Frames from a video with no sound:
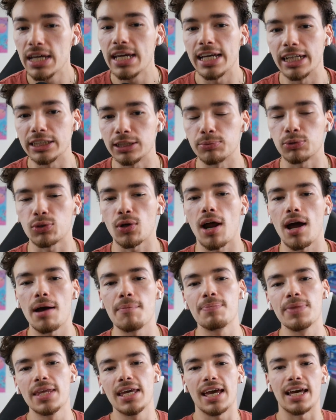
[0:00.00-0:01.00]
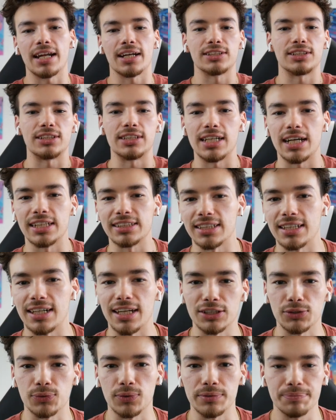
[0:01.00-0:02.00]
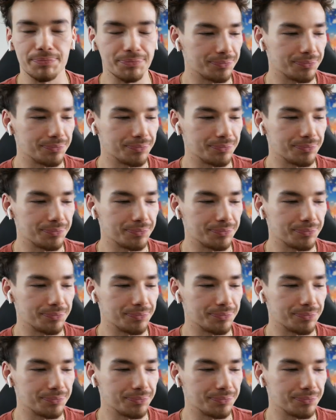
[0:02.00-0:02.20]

Hit subscribe, and I'll see you guys in the next one.